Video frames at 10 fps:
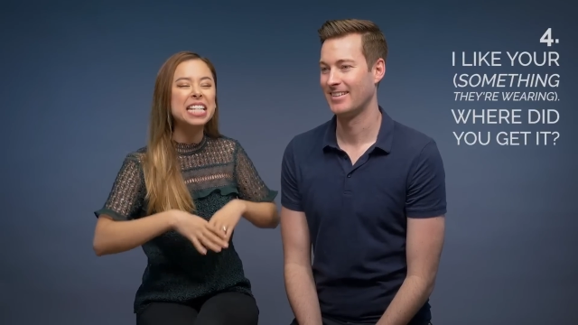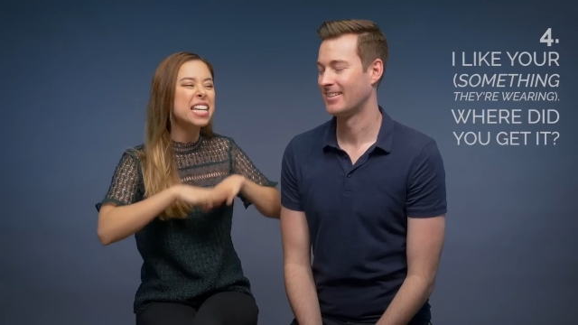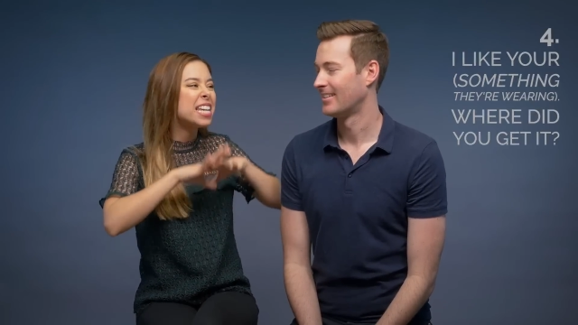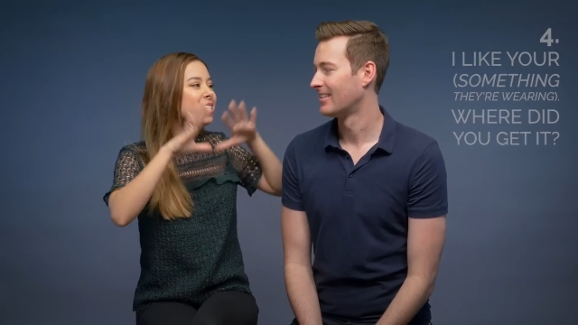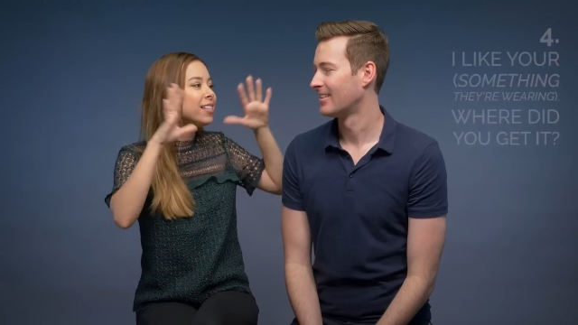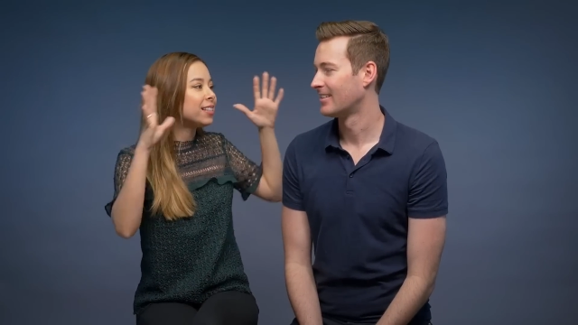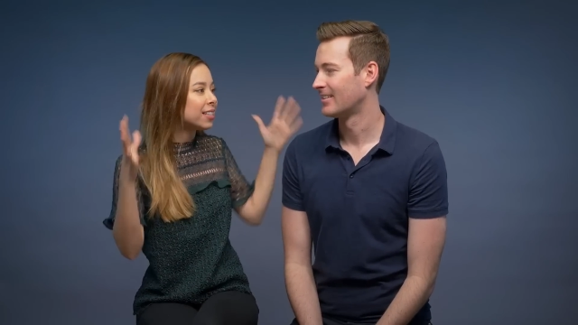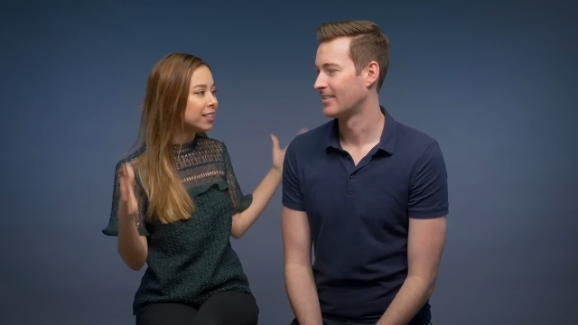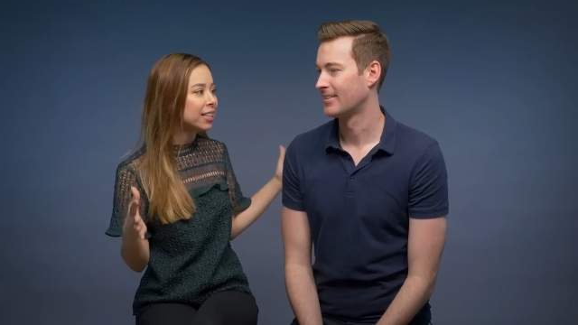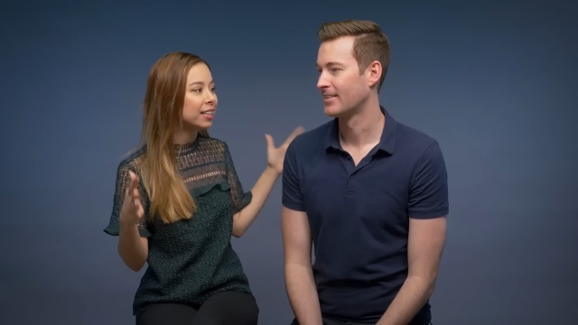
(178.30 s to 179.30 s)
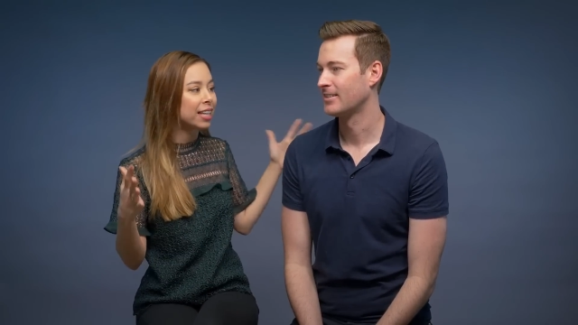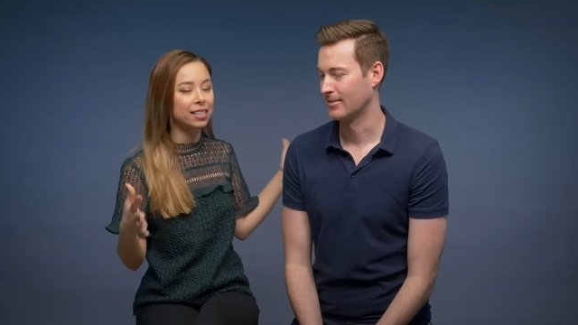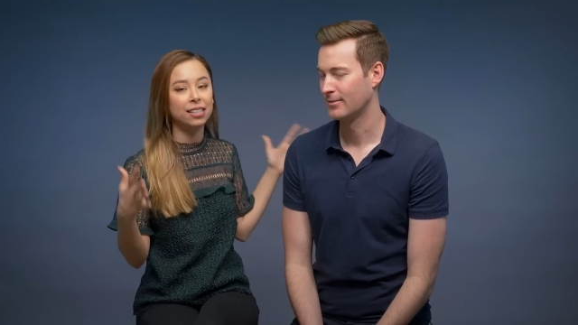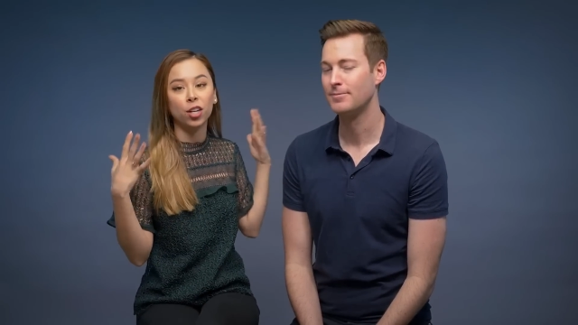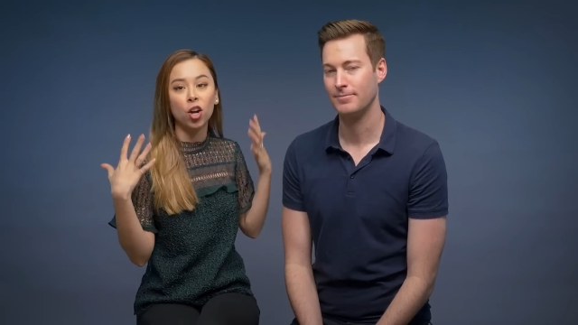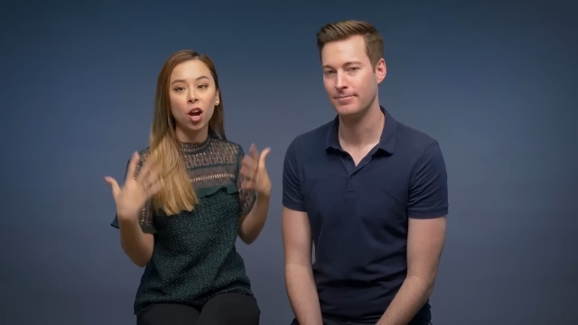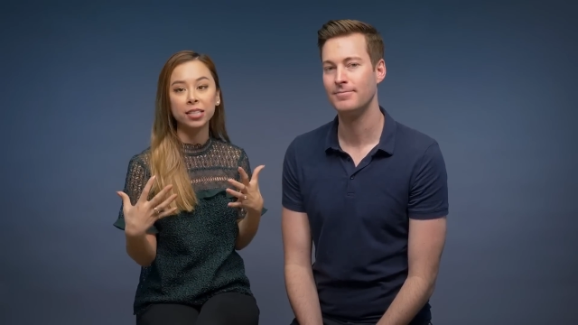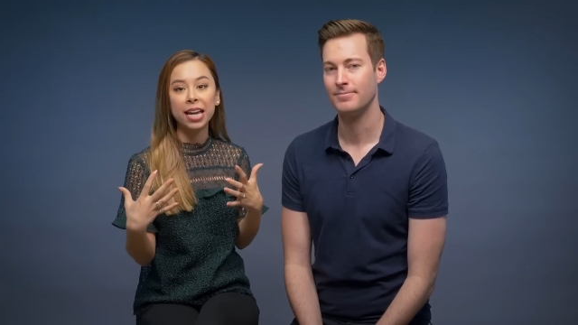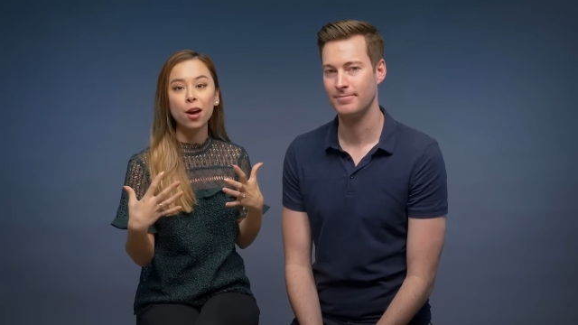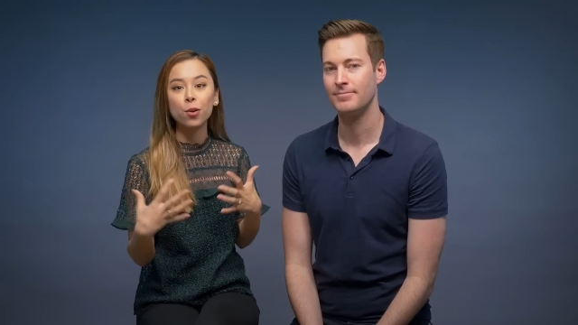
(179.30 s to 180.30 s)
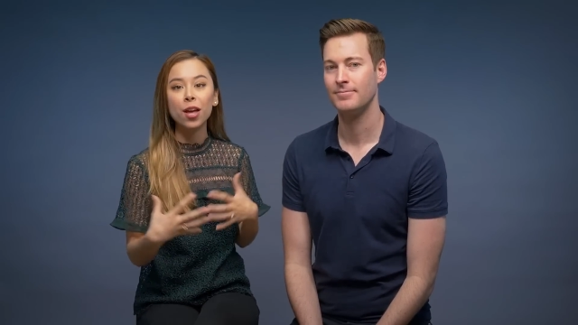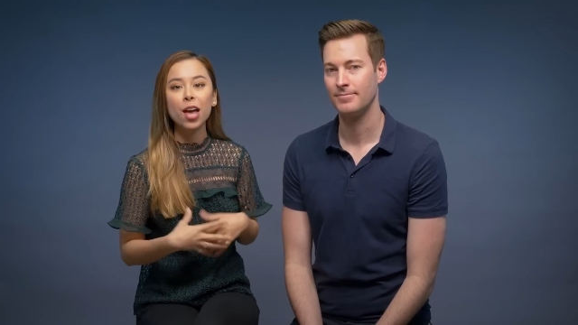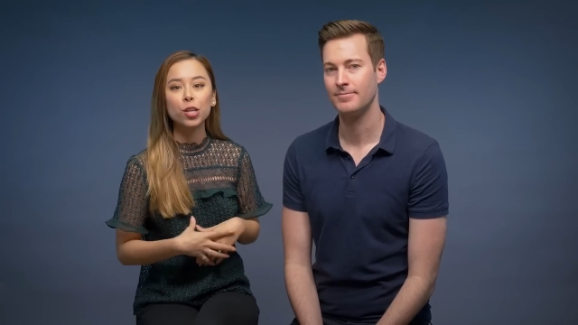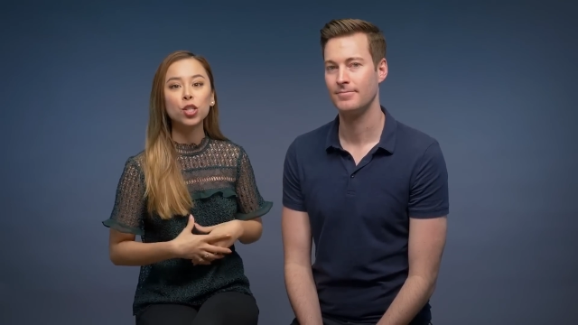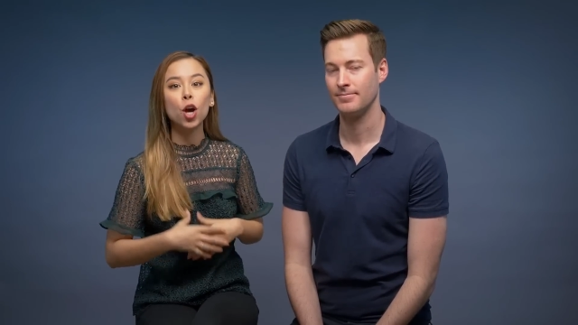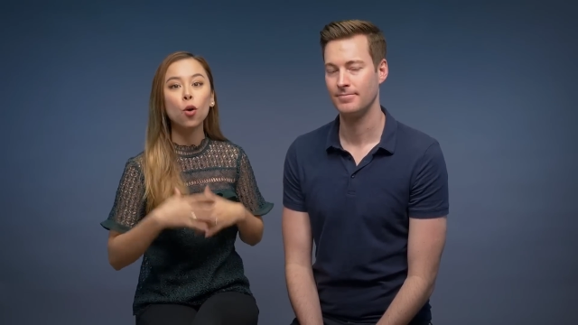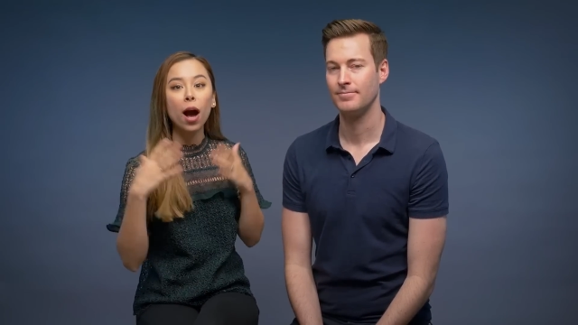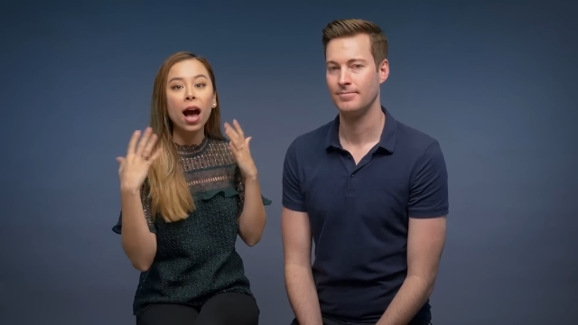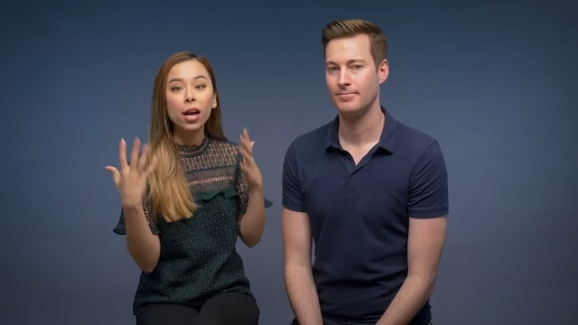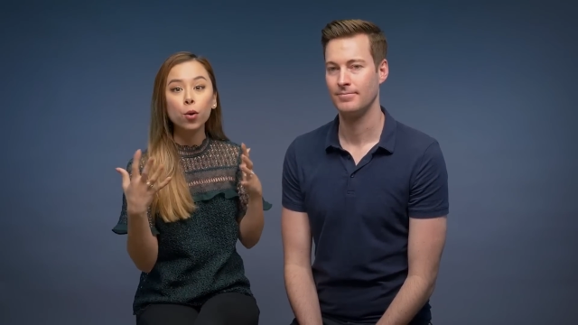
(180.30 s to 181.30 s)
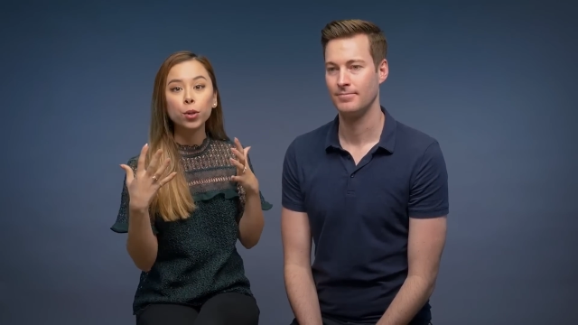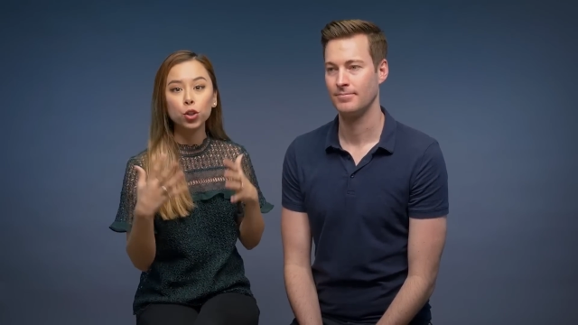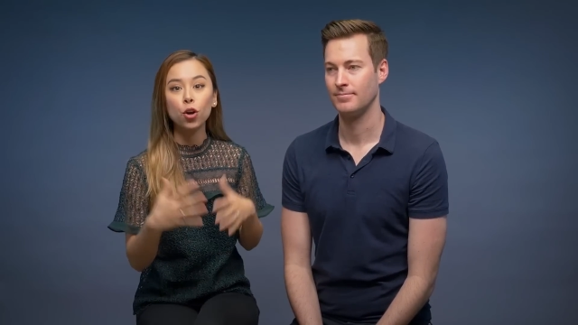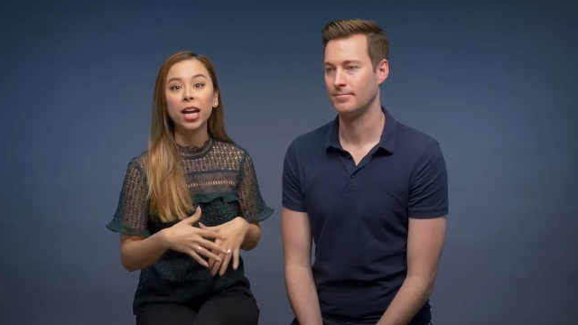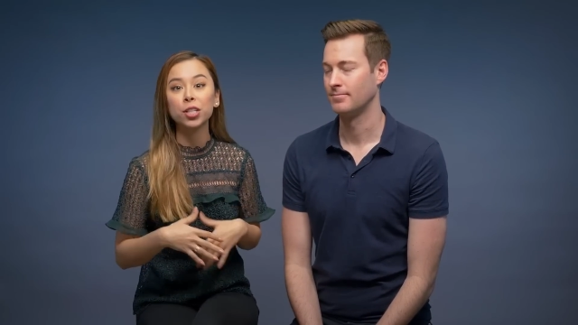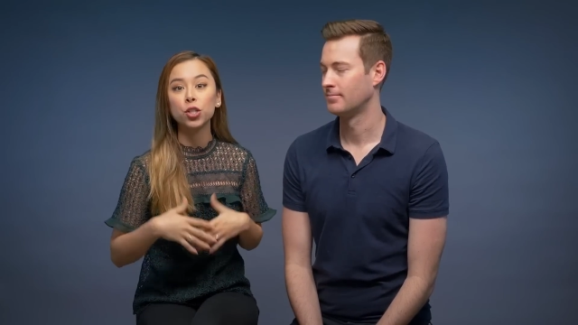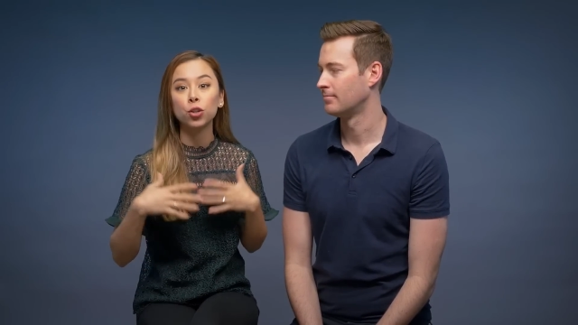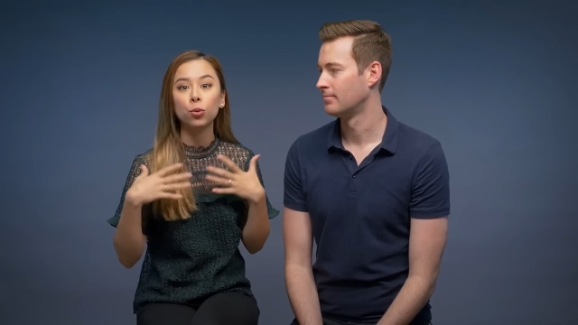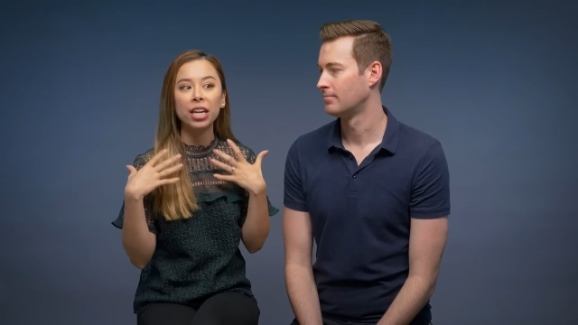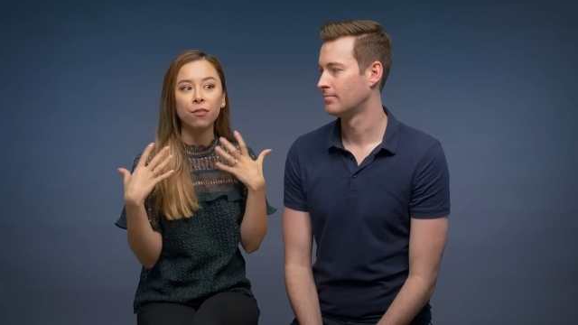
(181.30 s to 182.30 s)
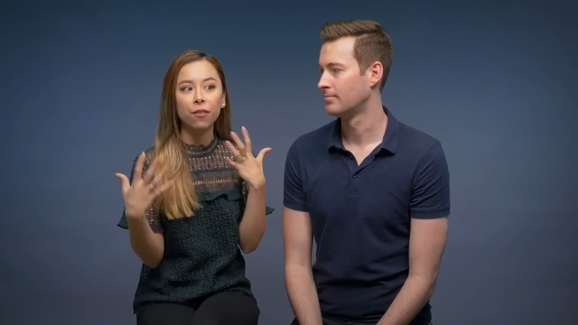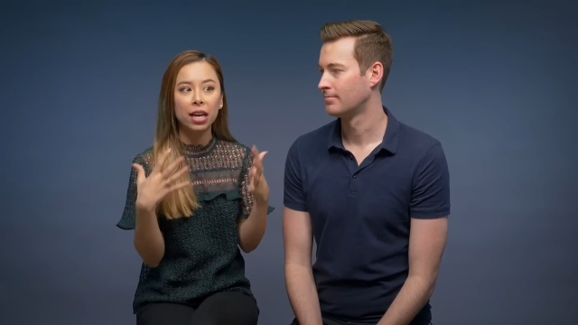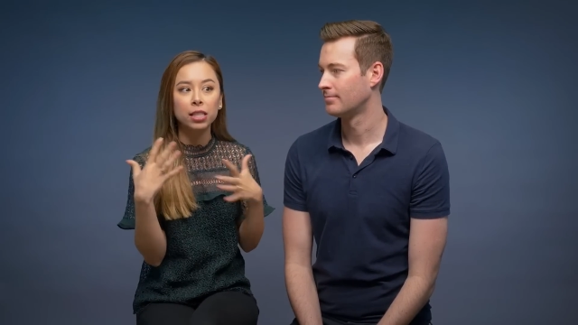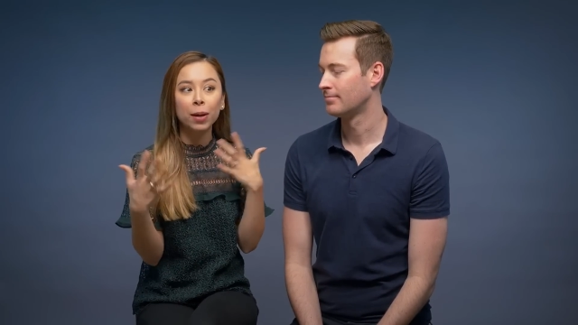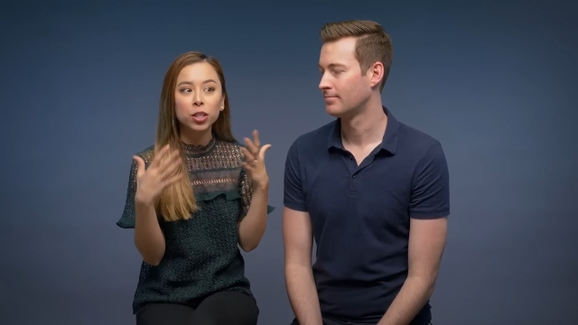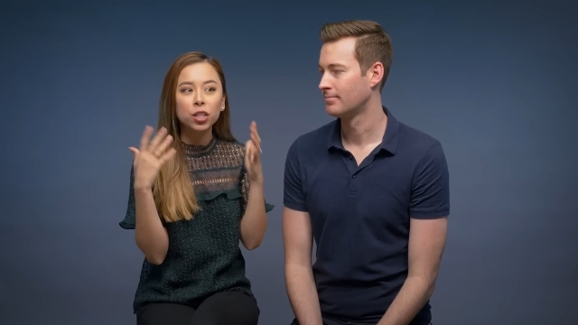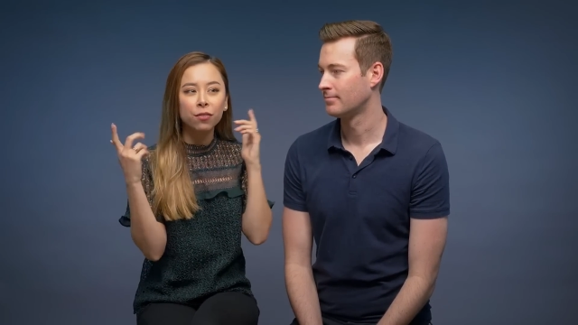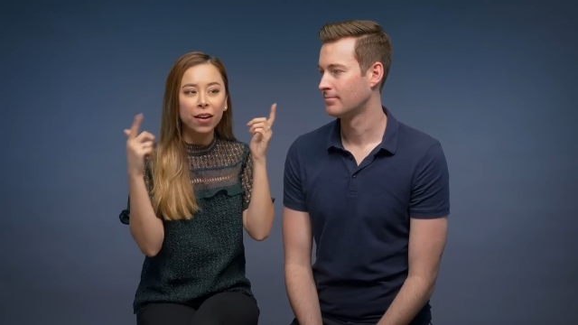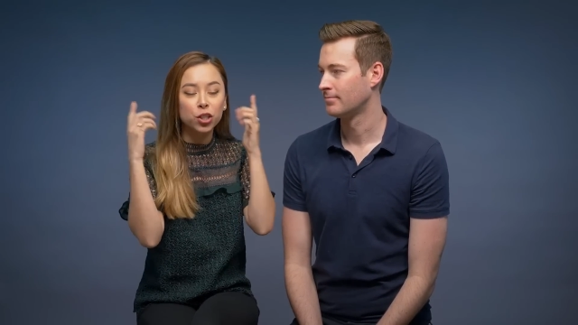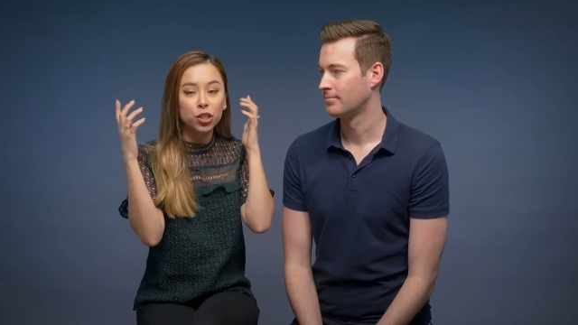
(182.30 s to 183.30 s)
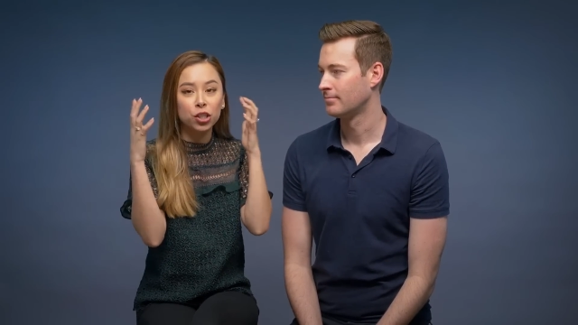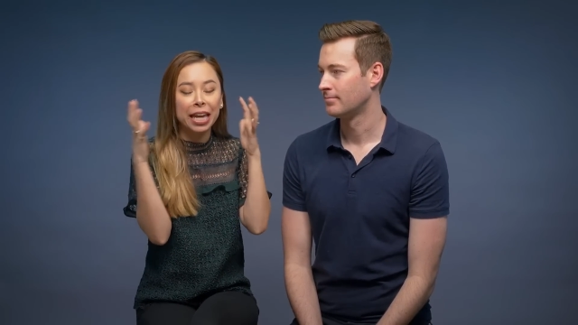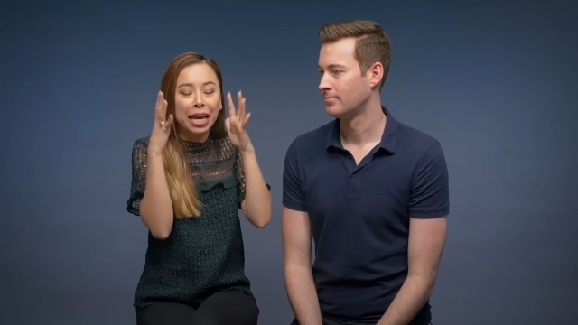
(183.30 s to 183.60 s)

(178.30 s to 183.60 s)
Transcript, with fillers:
Speaker 1: It instantly lets their guard down. So I always try to, especially if I just